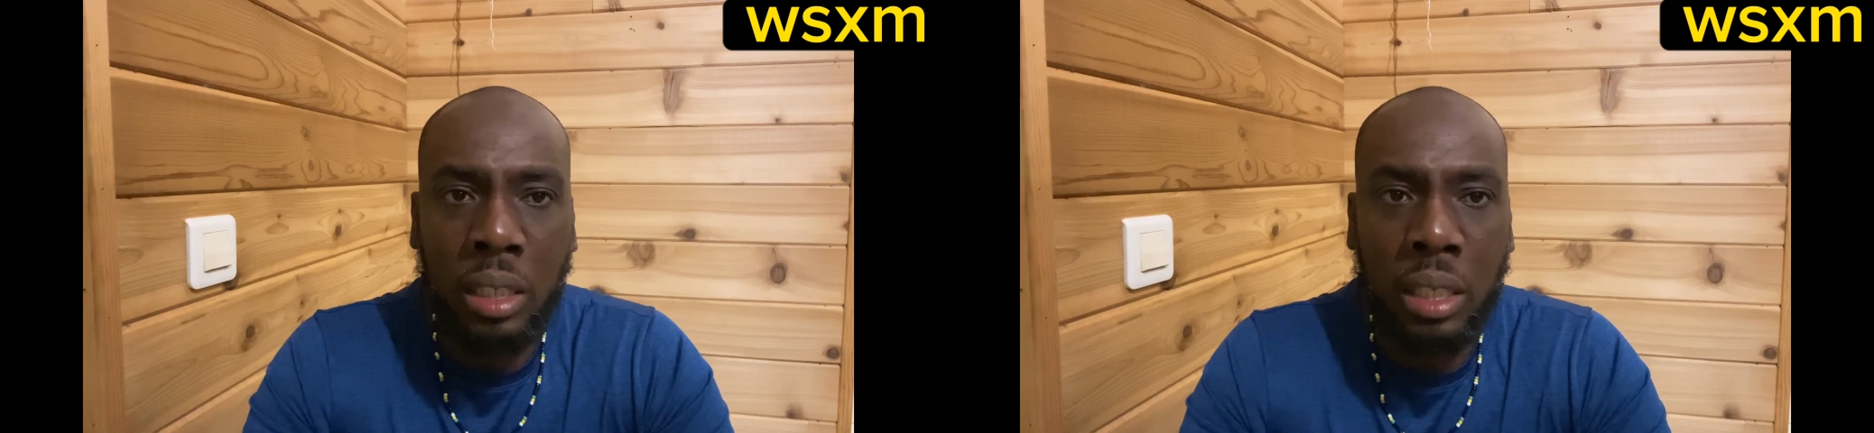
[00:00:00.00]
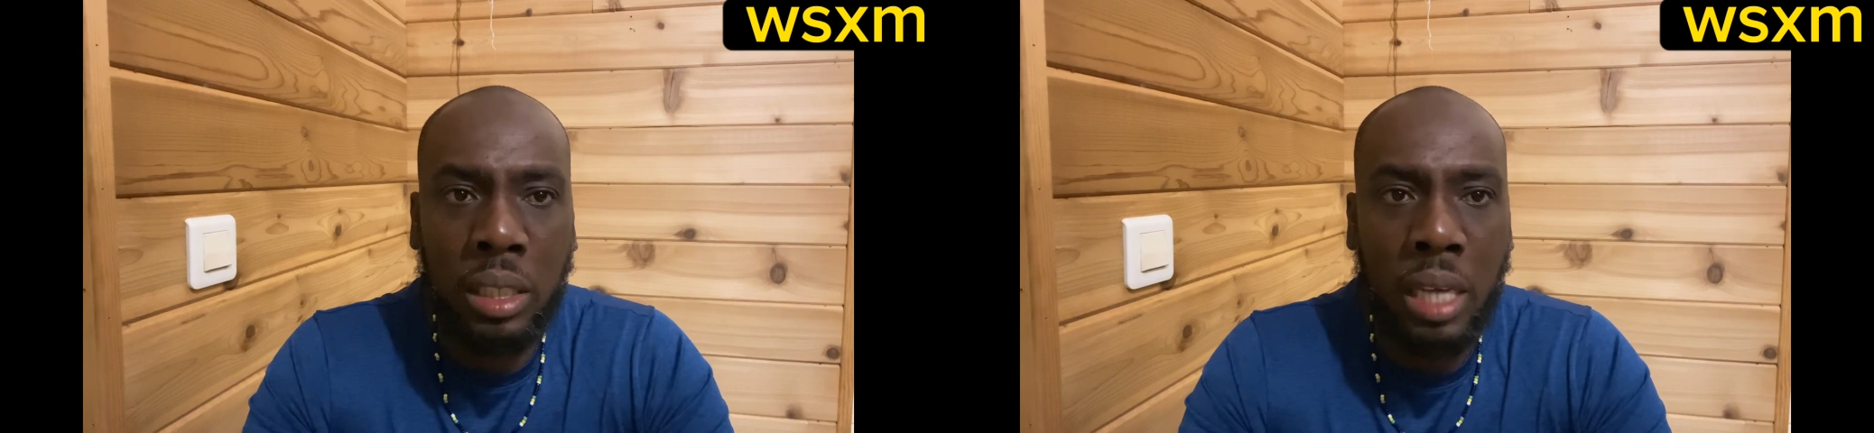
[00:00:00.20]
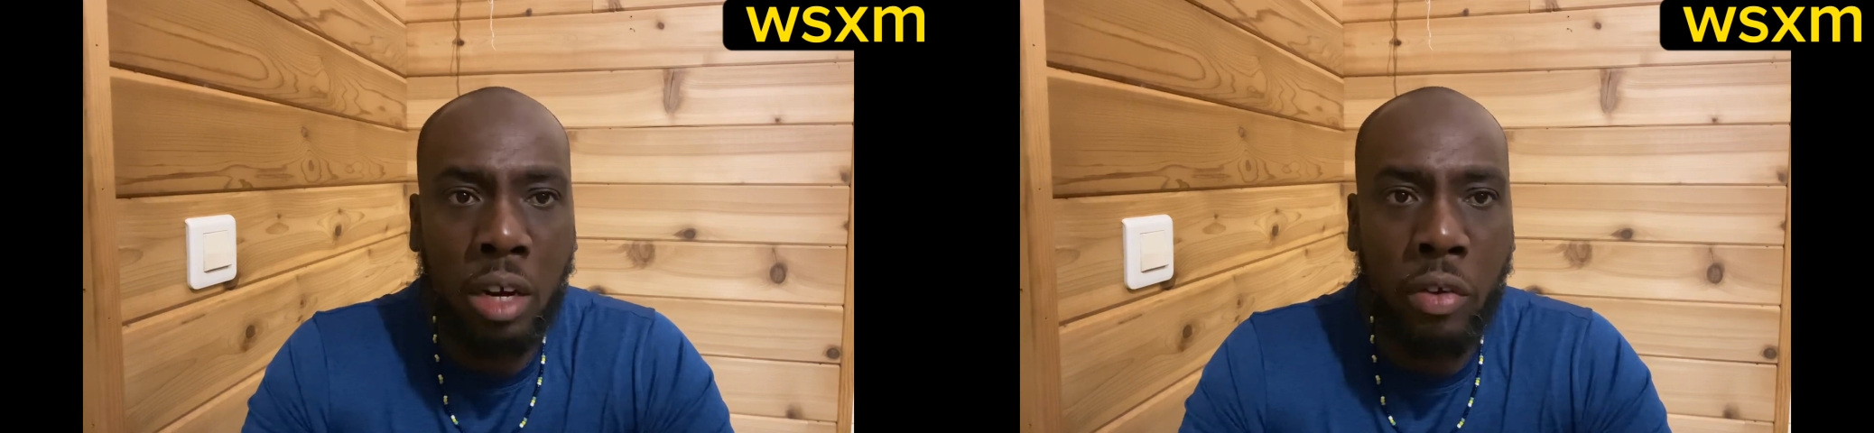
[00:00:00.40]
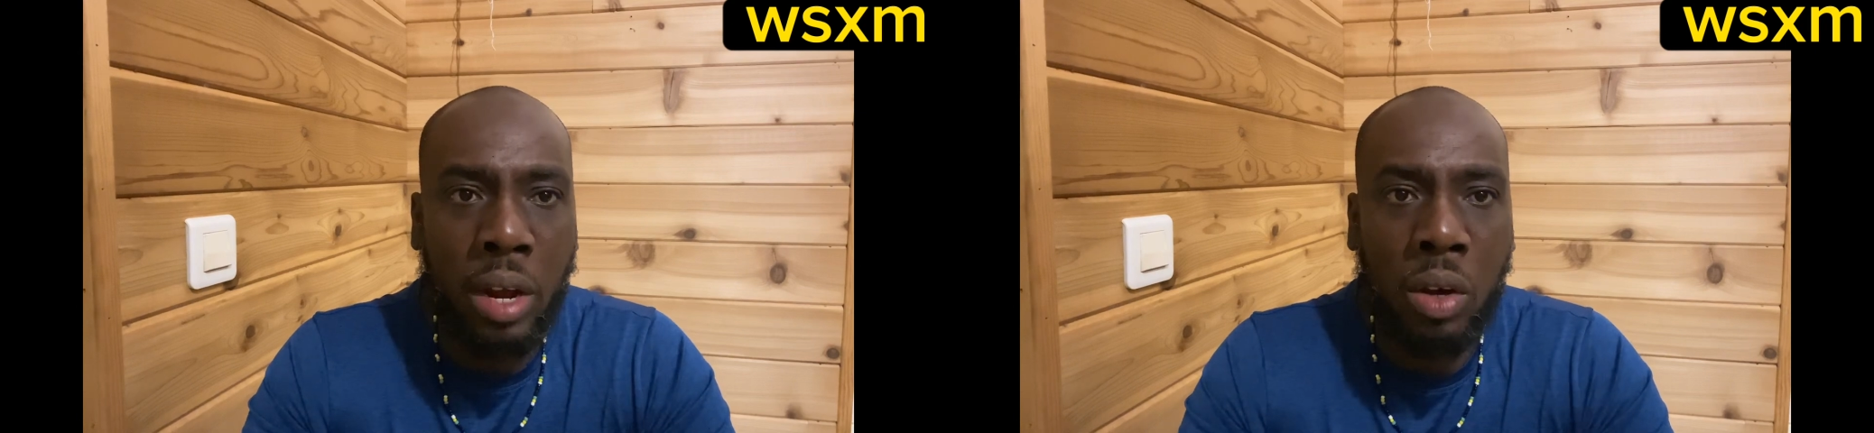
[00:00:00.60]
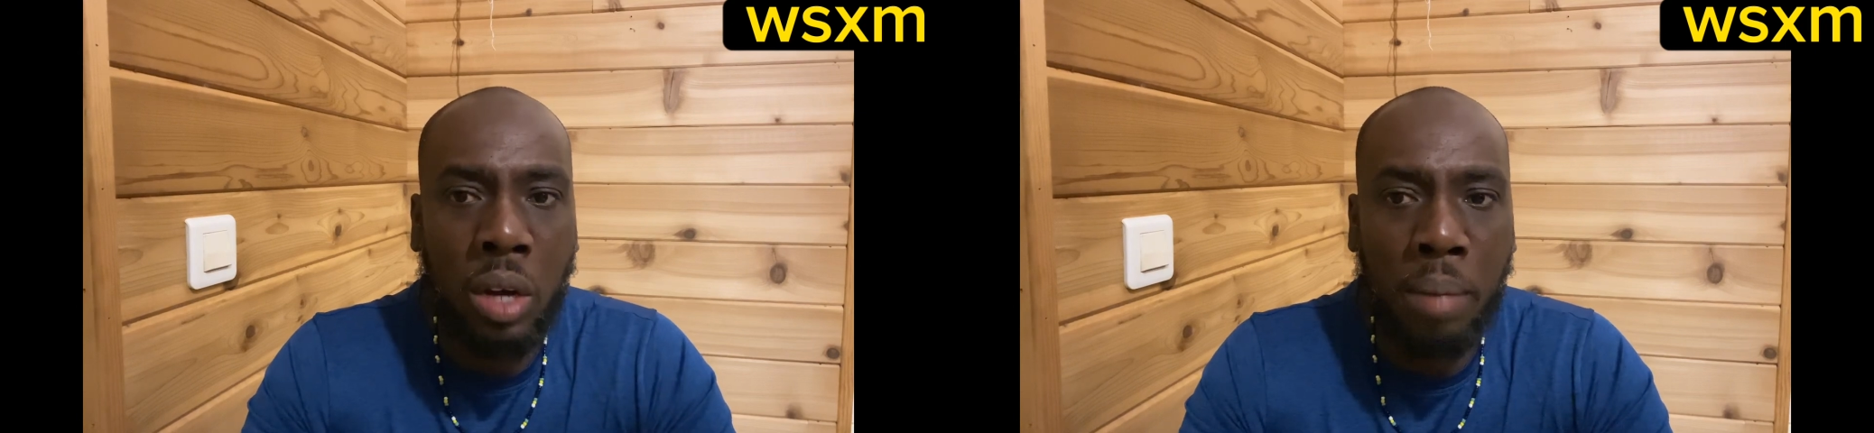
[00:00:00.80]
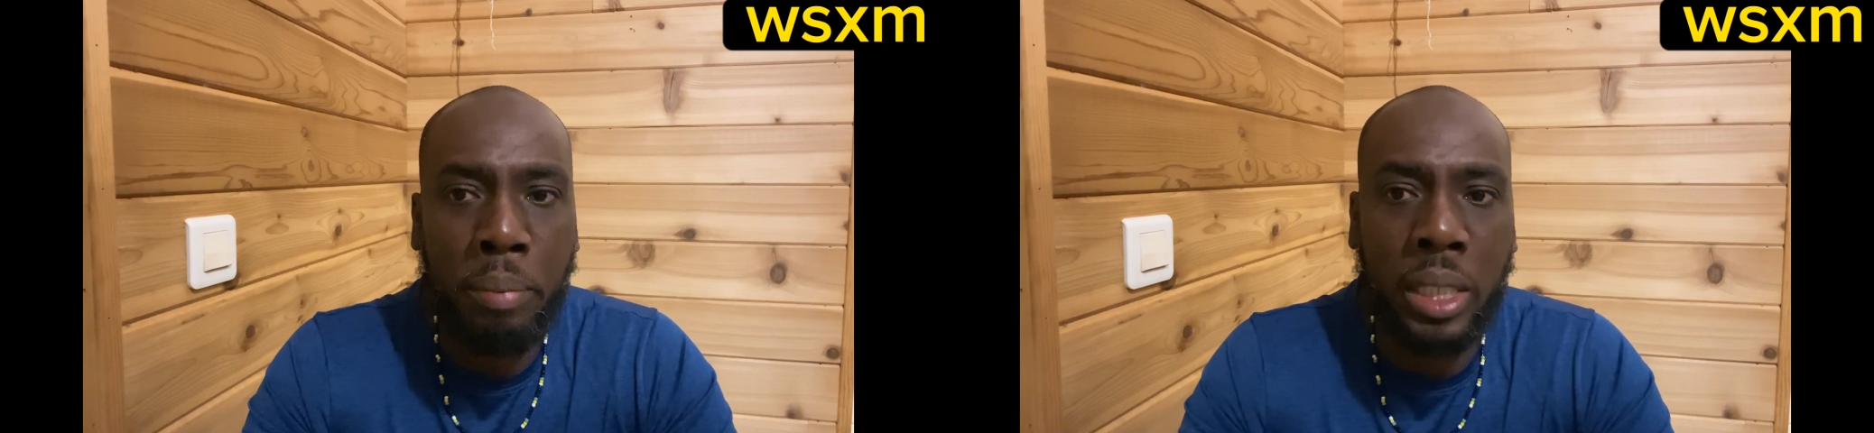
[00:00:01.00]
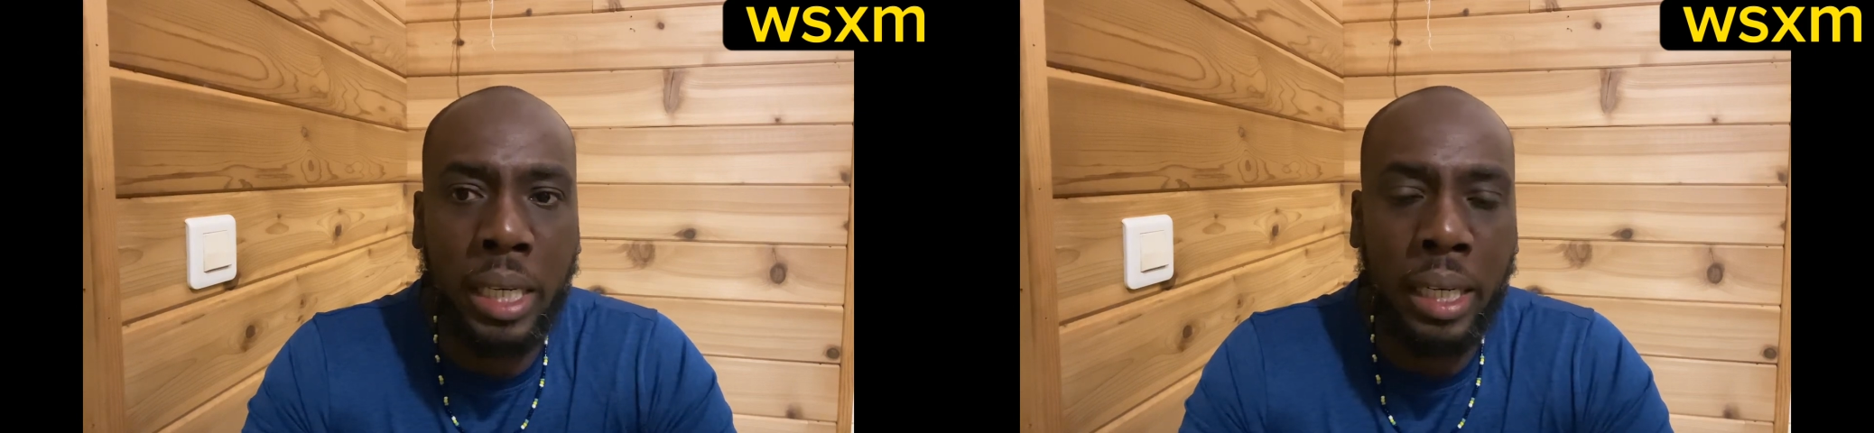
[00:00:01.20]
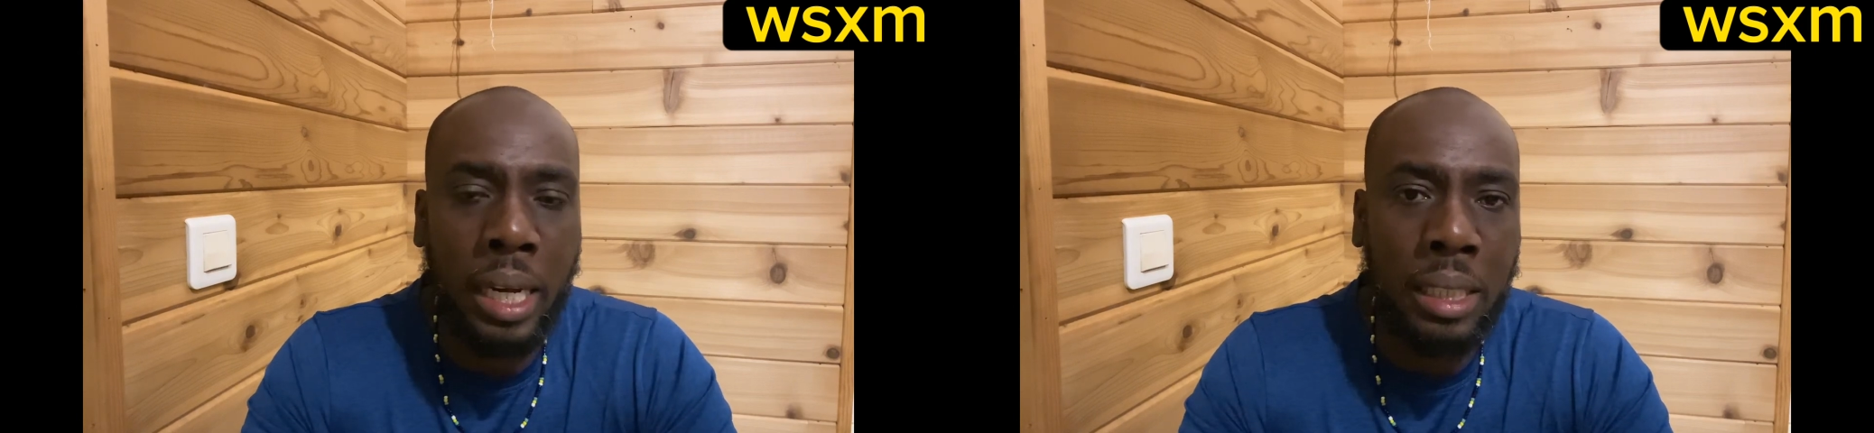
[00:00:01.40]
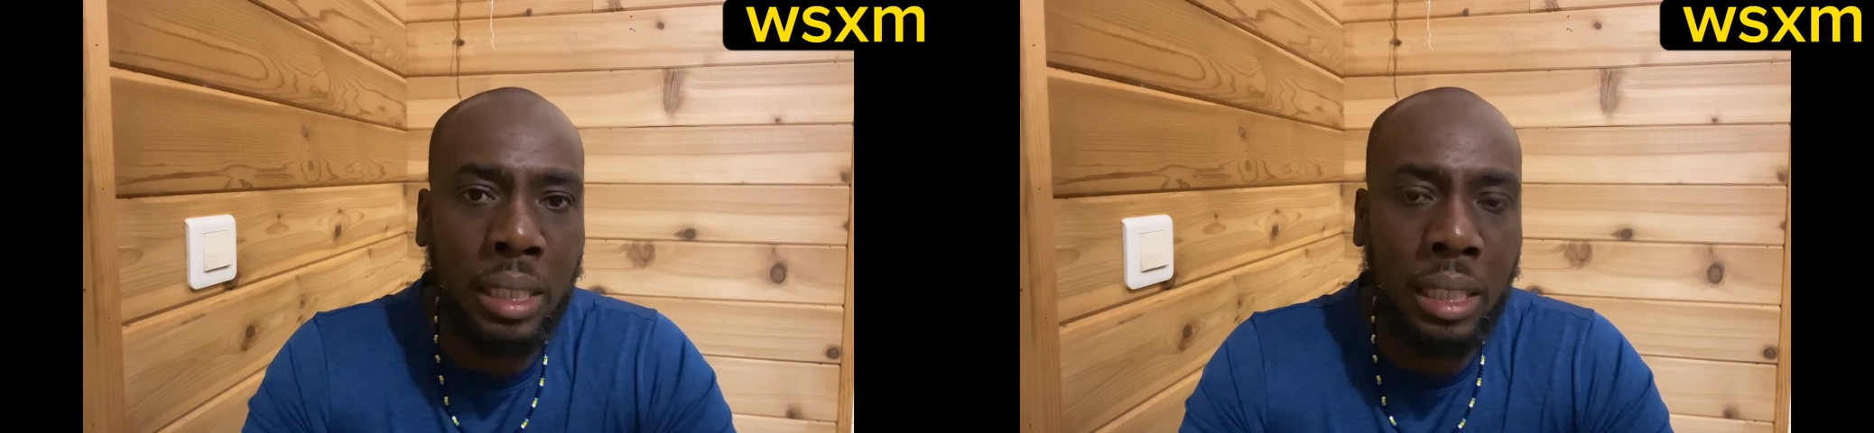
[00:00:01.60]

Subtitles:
he a president that